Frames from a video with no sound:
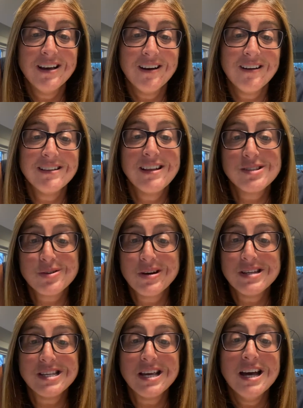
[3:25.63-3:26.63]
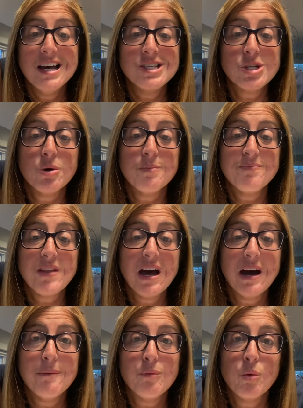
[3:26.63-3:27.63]
All right, that's crazy. So
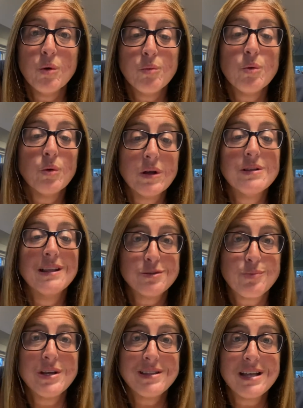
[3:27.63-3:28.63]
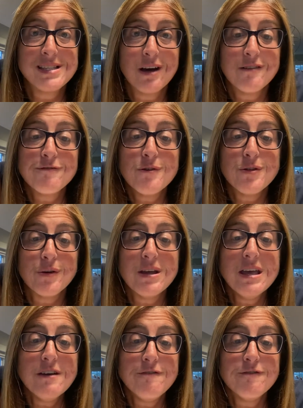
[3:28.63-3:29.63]
uh, let's break that down further.
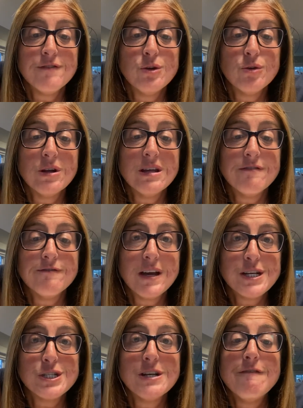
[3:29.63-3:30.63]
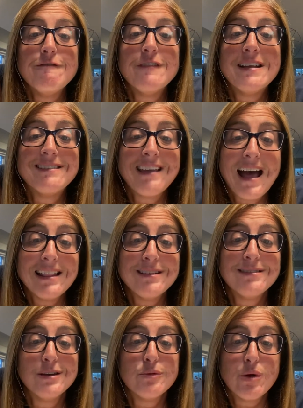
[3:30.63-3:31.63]
If your infection
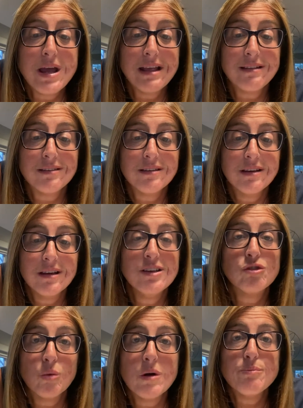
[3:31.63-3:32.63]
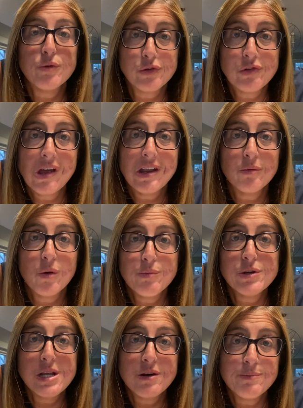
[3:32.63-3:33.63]
fatality rate is 1%,
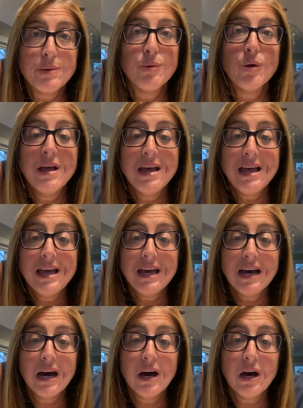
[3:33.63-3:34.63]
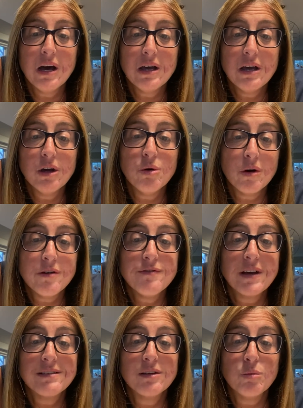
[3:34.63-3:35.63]
1% of people uh, who are
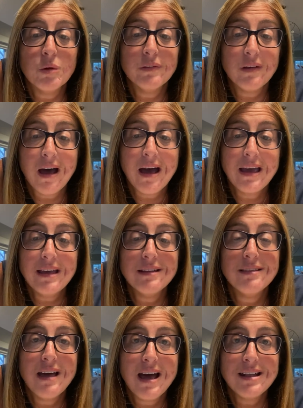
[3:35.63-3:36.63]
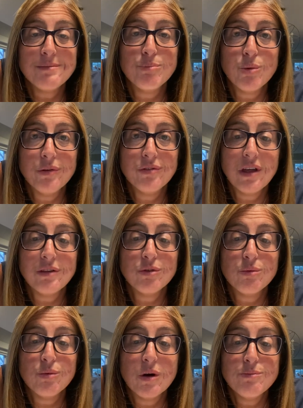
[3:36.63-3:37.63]
infected will die, that boils down to
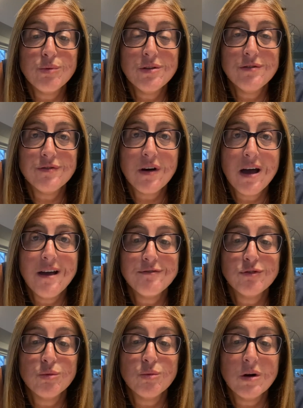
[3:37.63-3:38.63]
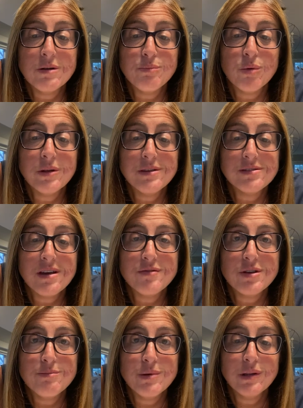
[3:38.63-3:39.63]
1.5 to
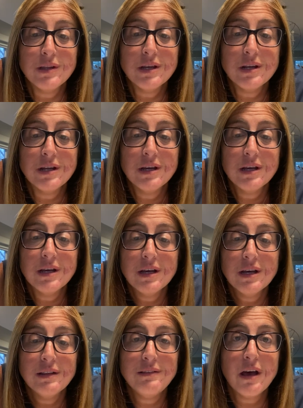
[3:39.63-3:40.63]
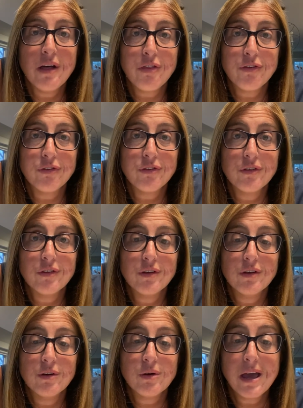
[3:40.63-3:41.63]
1.7 million deaths,
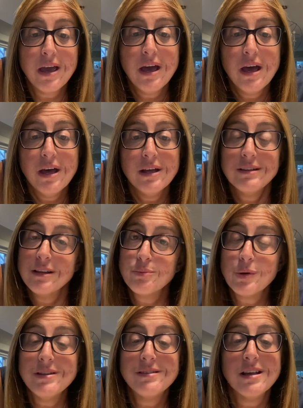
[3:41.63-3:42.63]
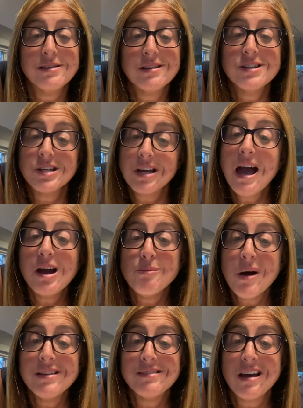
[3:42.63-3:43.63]
okay? That's pretty intense. In Chicago,
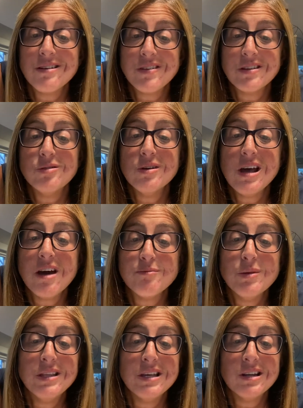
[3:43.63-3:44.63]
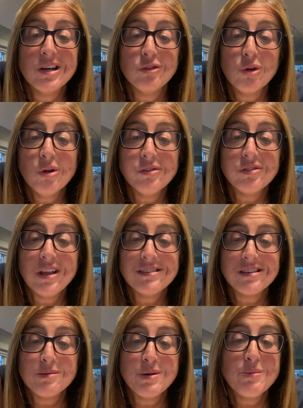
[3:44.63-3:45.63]
my town, we've got two and a half million adults. That's
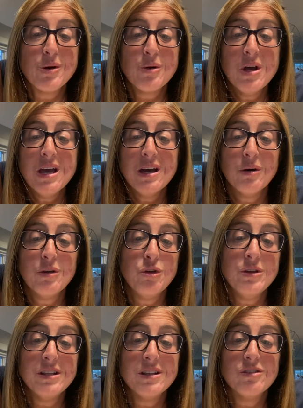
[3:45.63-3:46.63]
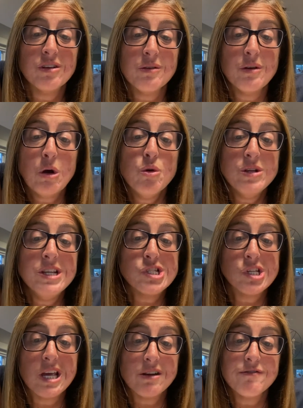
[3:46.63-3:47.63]
going to be about, oh, you need to, who needs
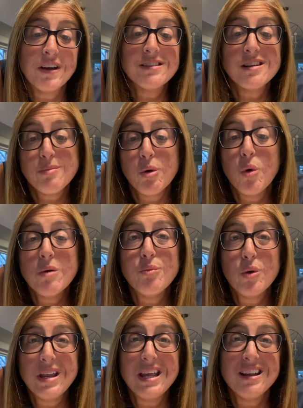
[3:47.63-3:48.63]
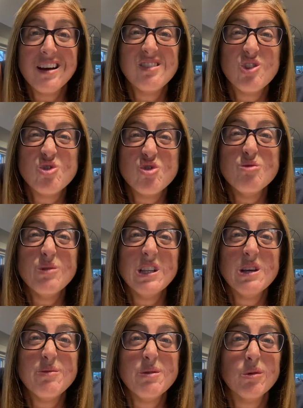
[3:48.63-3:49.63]
to get infected? About 1.89 to 2
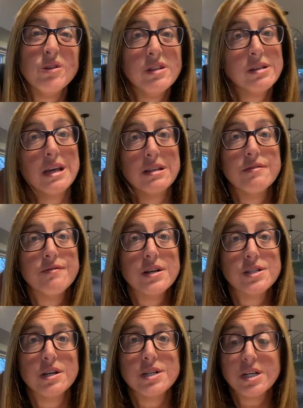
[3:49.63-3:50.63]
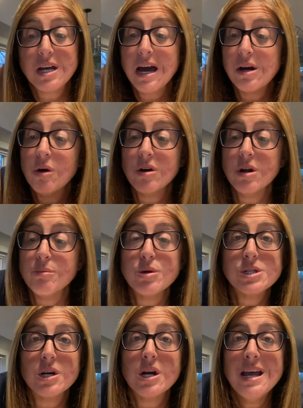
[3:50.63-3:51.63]
million people need to get the infection in Chicago. Our
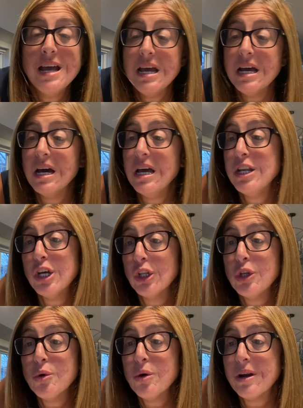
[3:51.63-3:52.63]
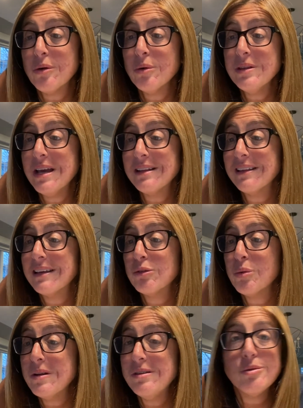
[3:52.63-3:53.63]
numbers are uh, in Illinois are only at like
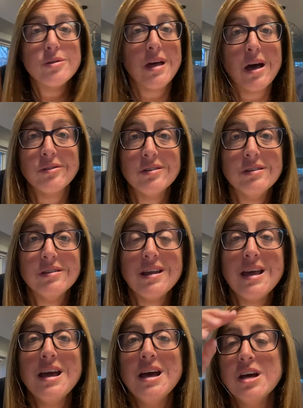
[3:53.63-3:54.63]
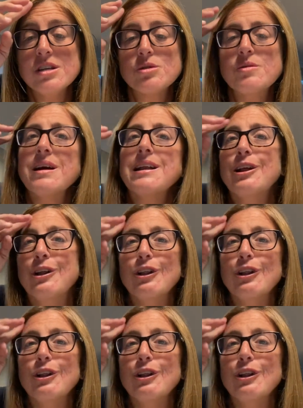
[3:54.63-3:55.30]
22,000 today. So we got a